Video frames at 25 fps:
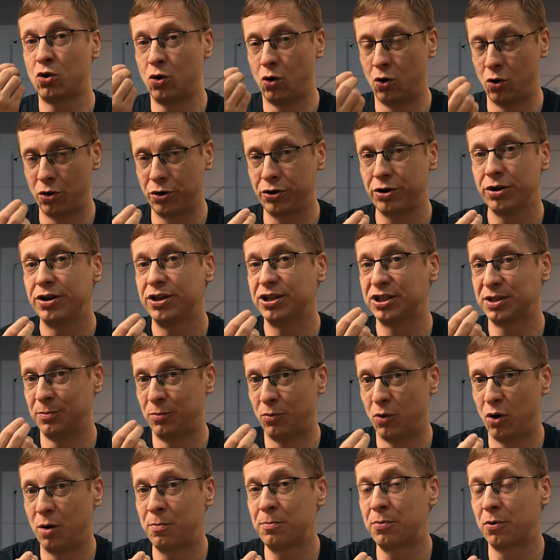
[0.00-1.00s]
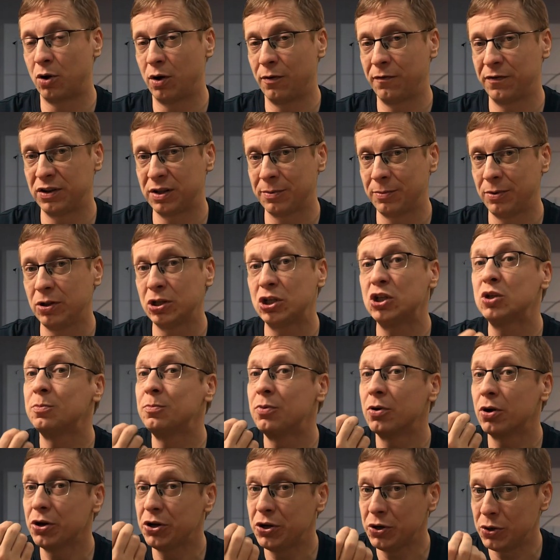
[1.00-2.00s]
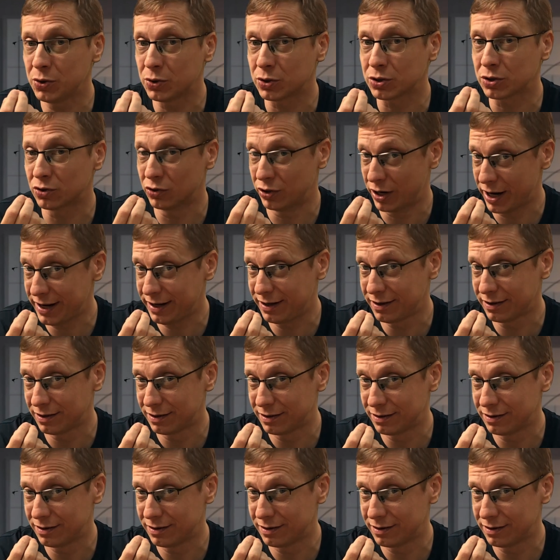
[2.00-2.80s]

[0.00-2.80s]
corn is more profitable to produce, right?